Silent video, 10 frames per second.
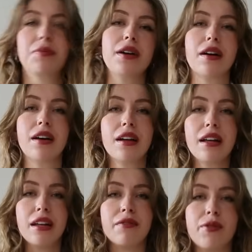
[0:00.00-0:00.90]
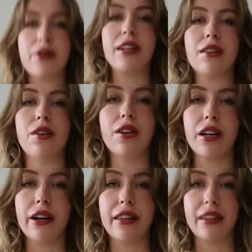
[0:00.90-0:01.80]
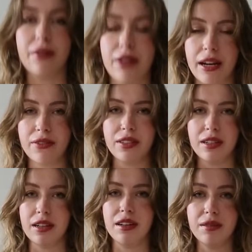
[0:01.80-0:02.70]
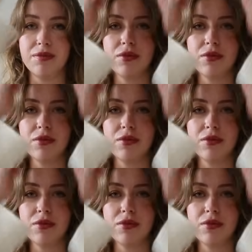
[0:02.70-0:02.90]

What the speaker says: but if it were any longer, I think I would have to